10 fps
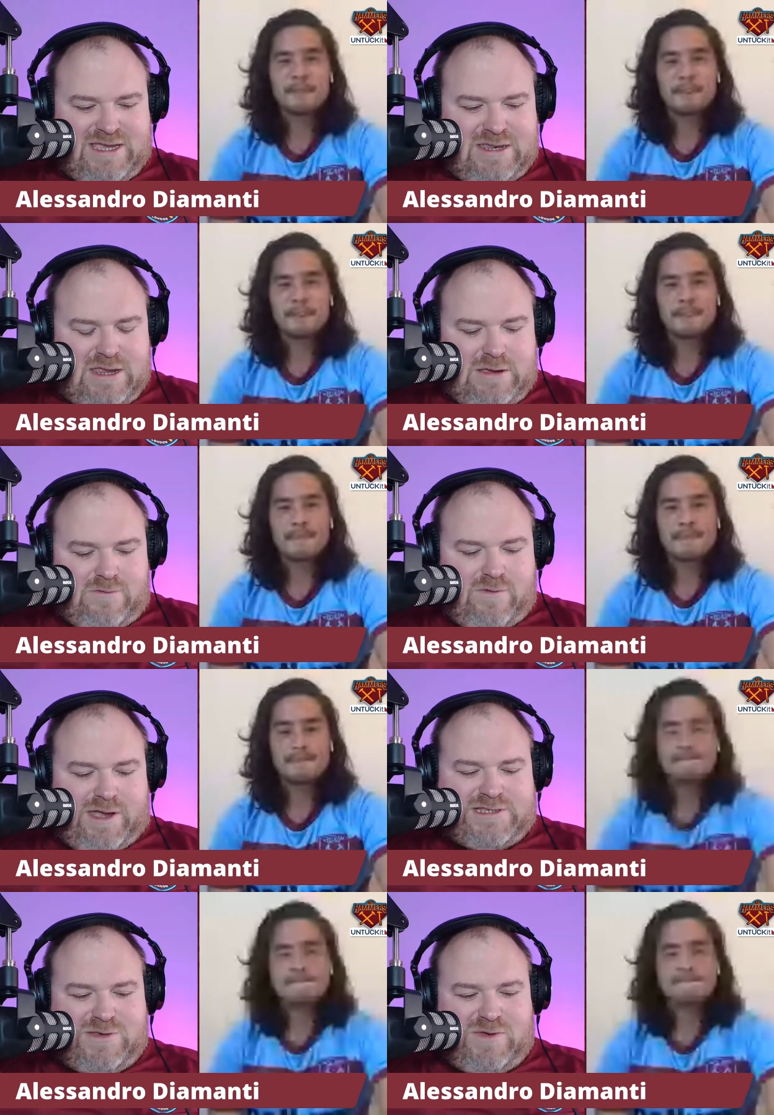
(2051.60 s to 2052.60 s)
Speaker 1: in.
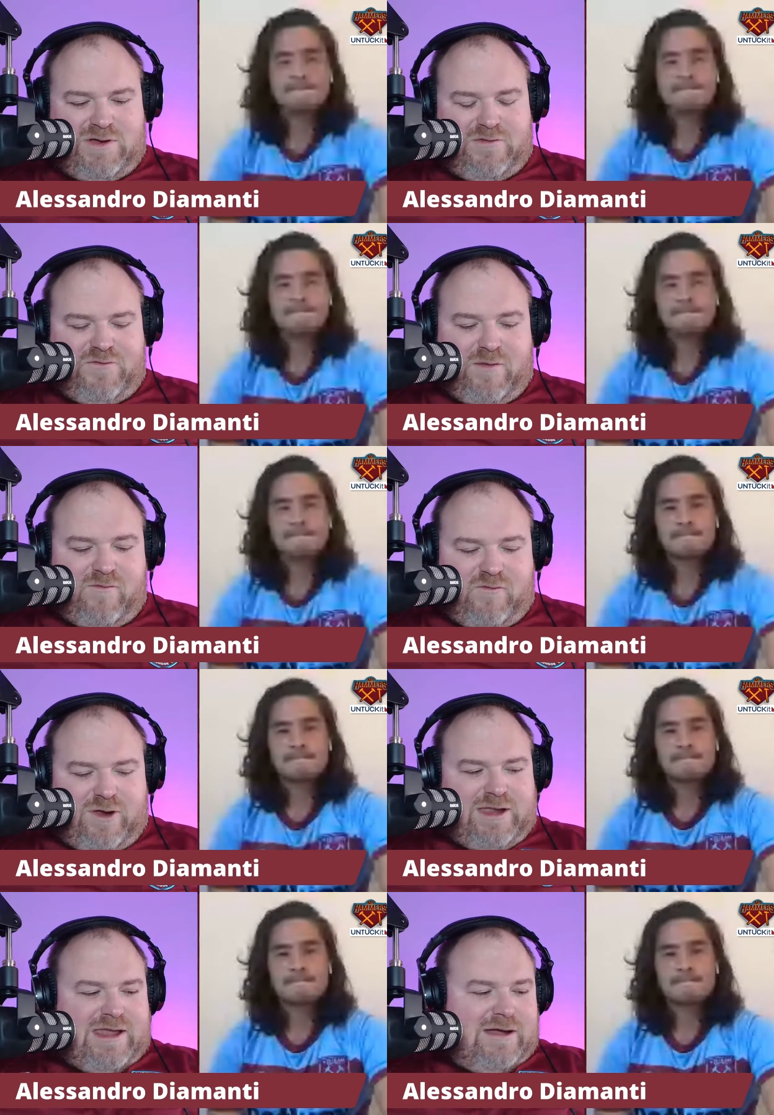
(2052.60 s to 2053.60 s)
Right, so we've got the front
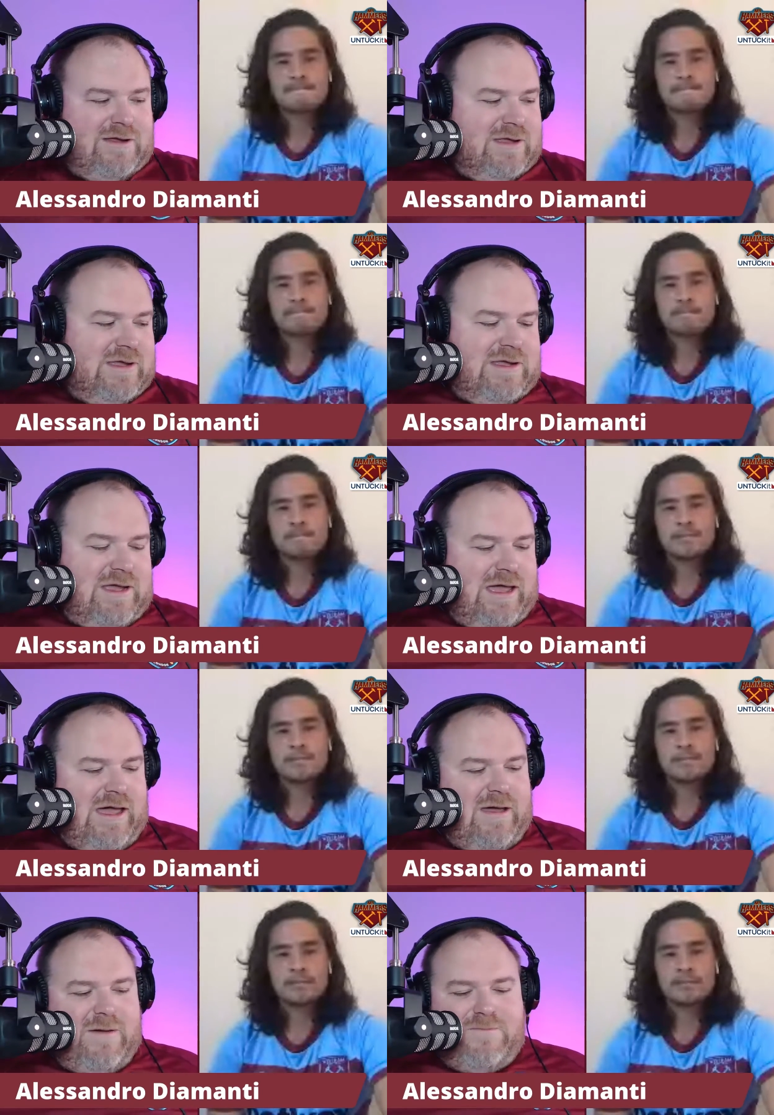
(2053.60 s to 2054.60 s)
three now.
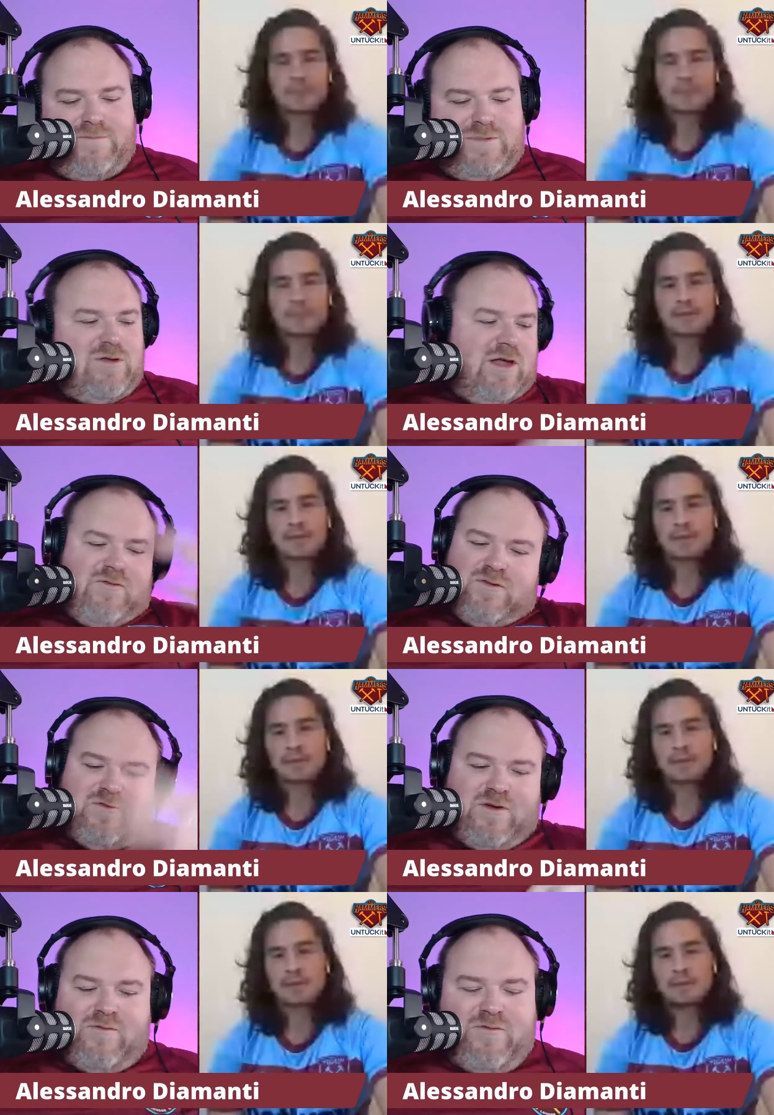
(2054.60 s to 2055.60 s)
Um, you go for
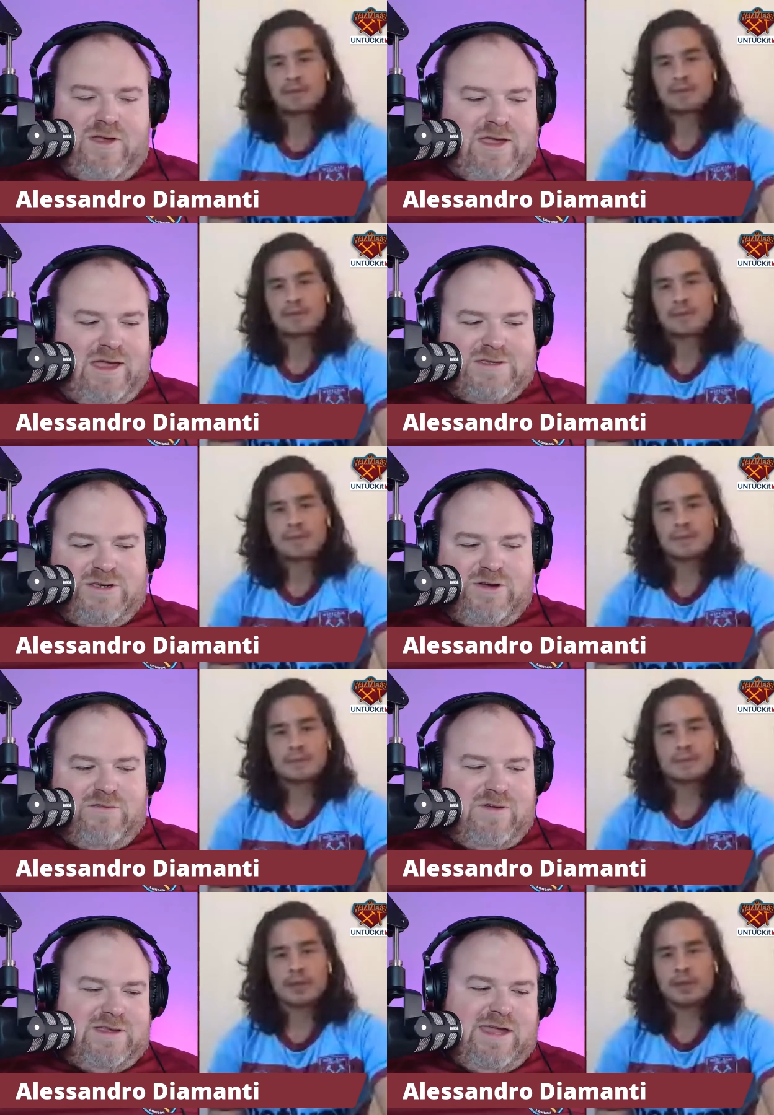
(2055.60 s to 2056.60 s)
the front three as you got
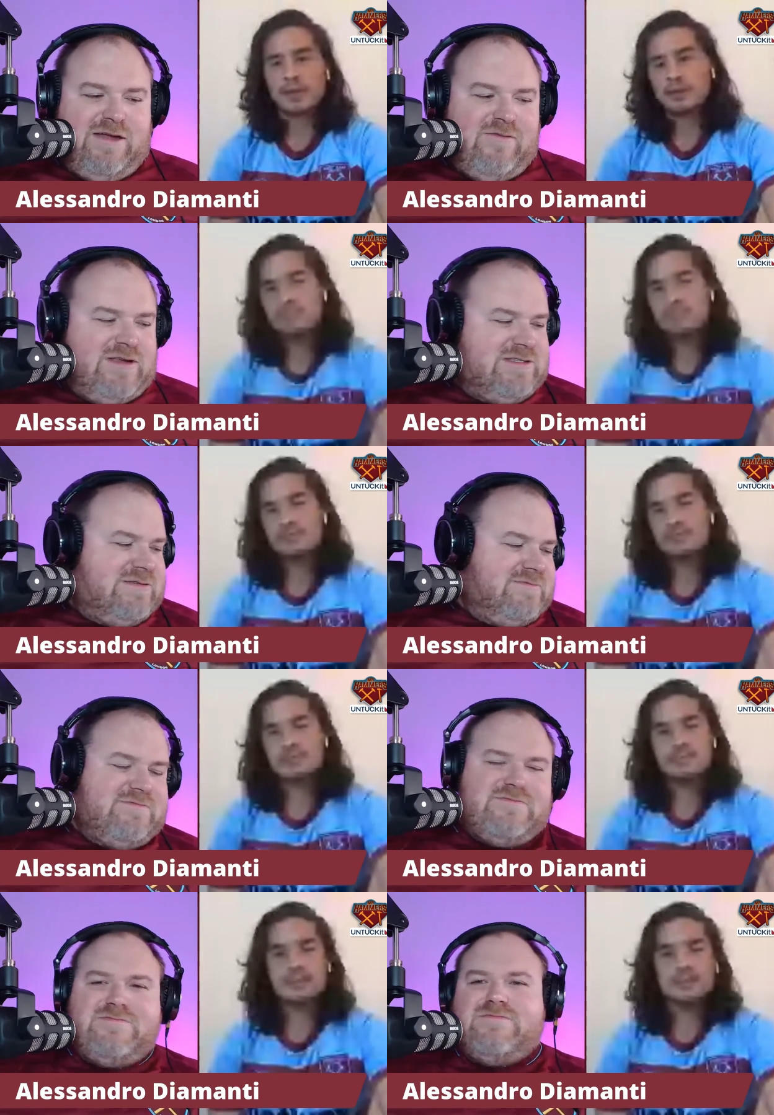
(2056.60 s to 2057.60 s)
it written down.
Speaker 2: Yeah. Russ.
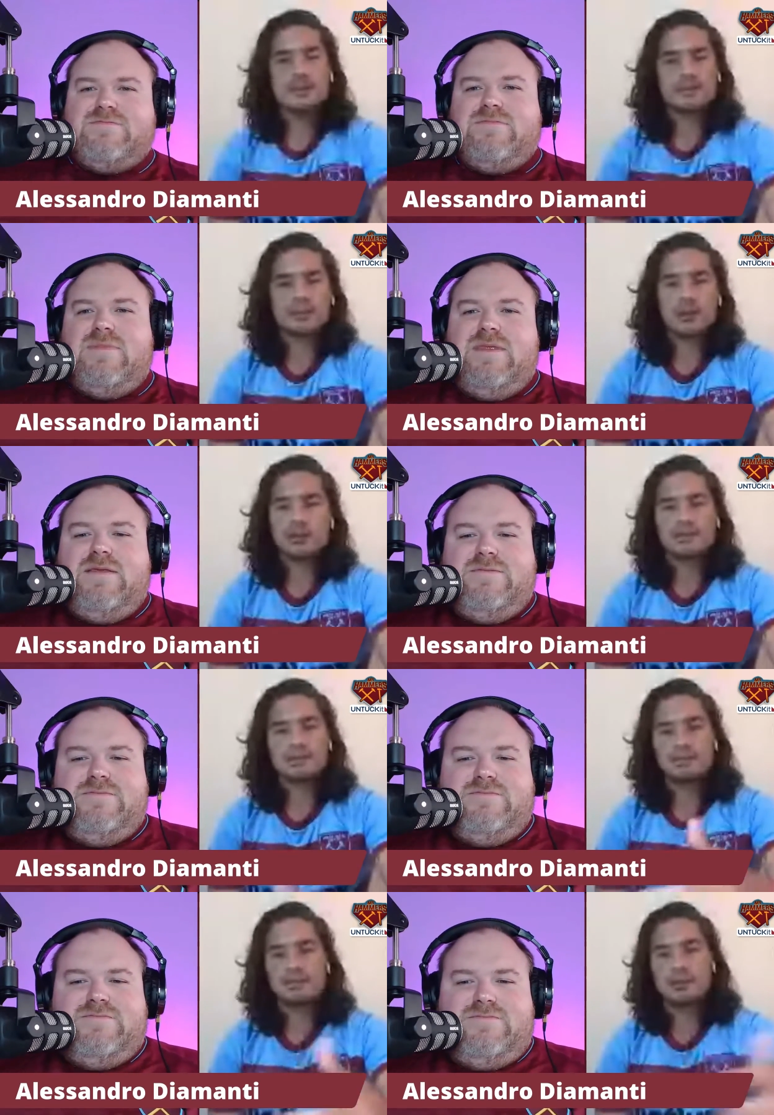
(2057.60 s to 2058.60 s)
So I've got
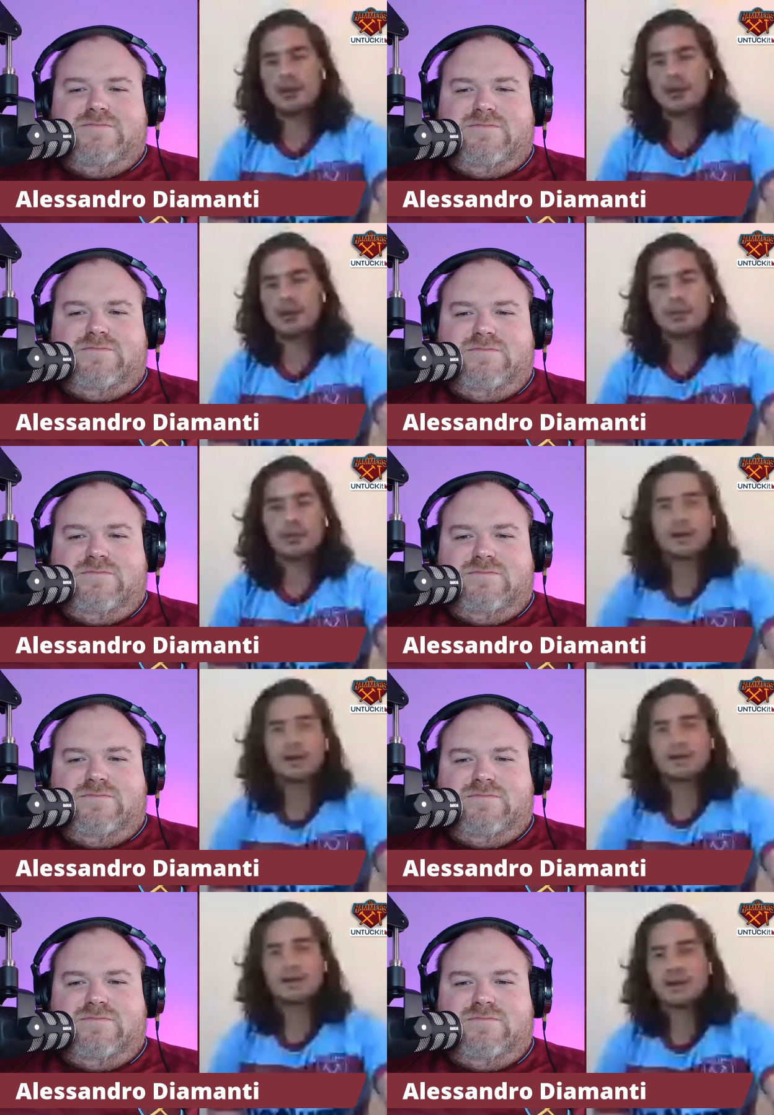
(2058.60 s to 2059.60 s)
my right
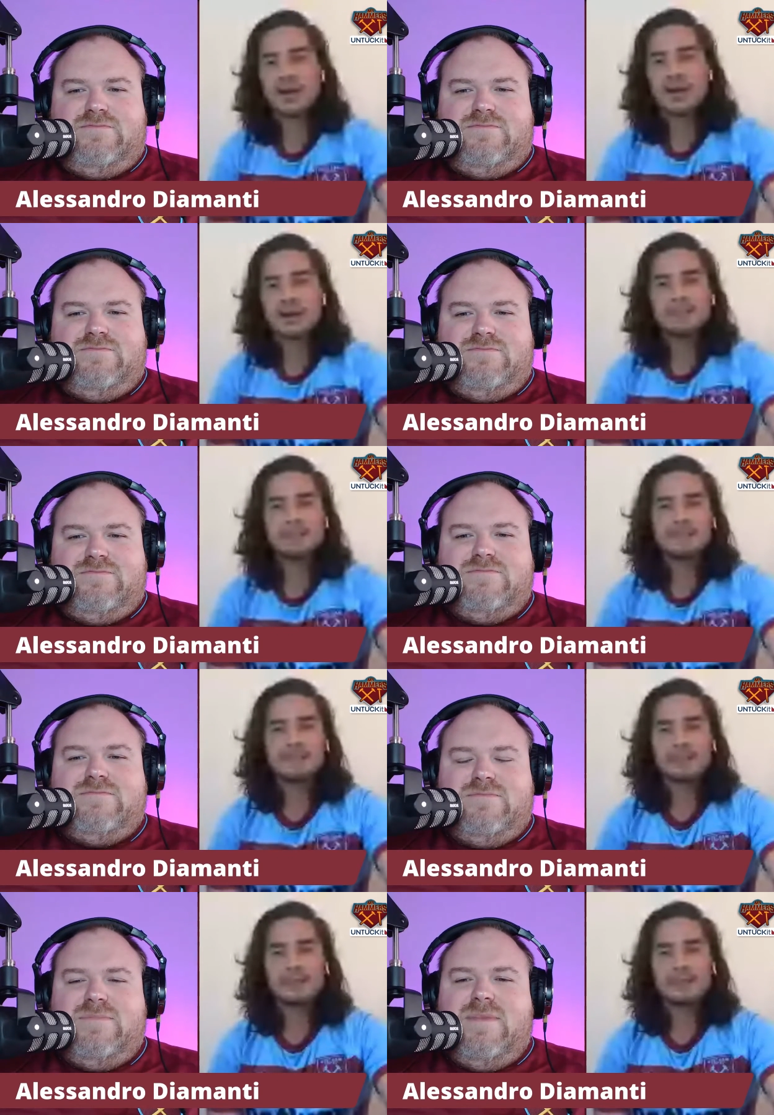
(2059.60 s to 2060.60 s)
forward,
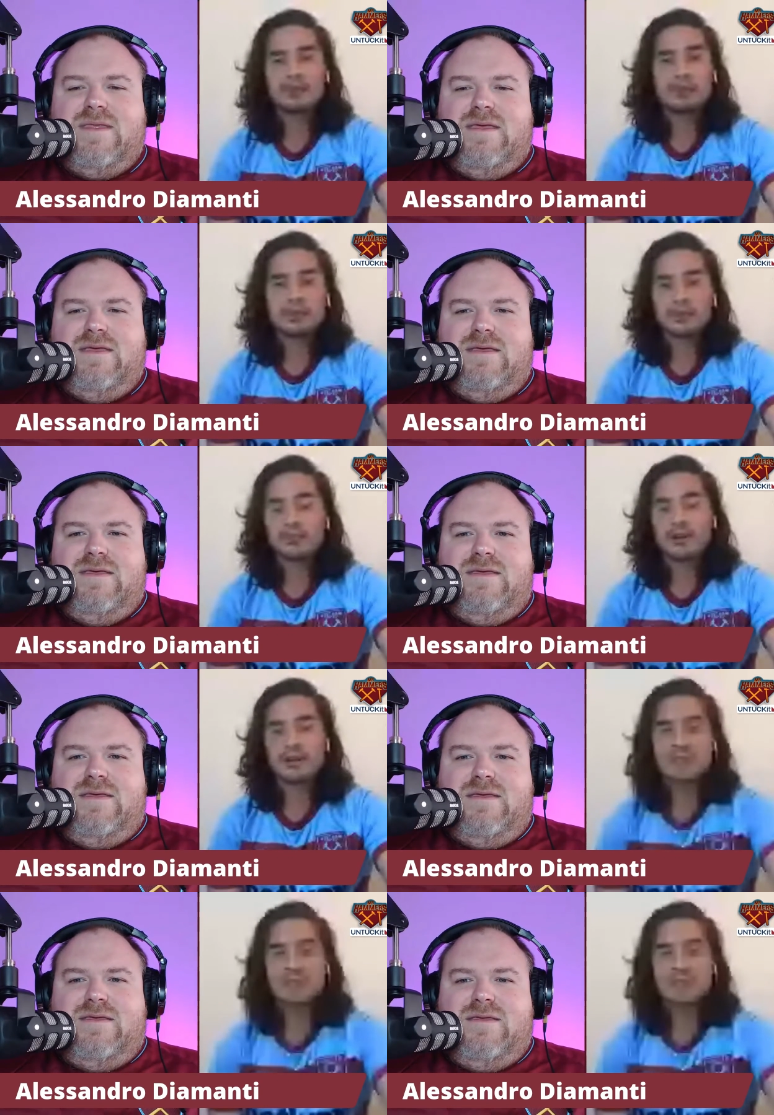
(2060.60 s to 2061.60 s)
um, crucial
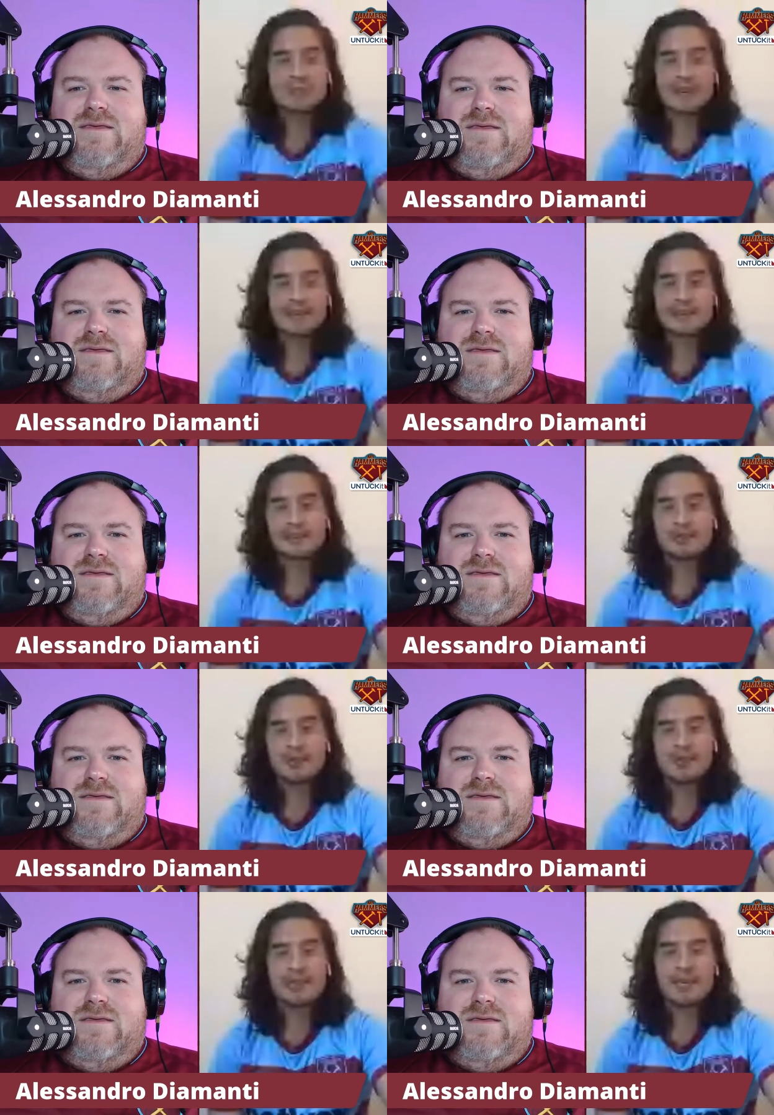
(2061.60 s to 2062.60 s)
for us getting back into
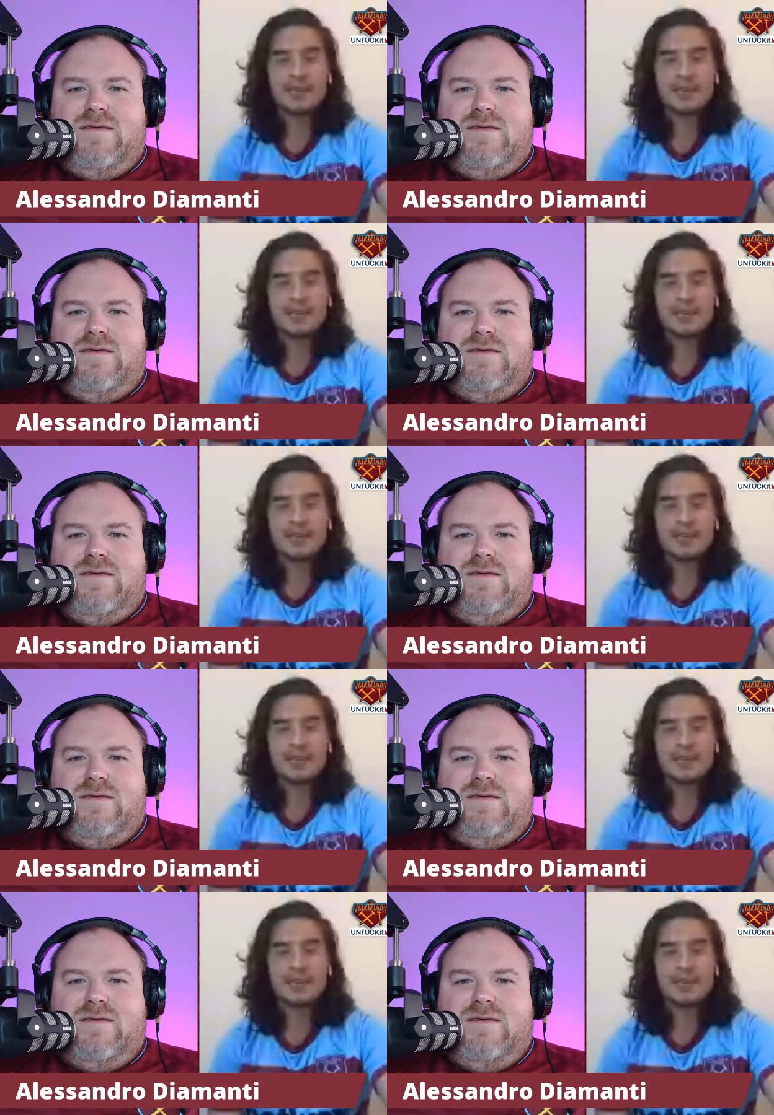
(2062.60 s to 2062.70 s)
the Premier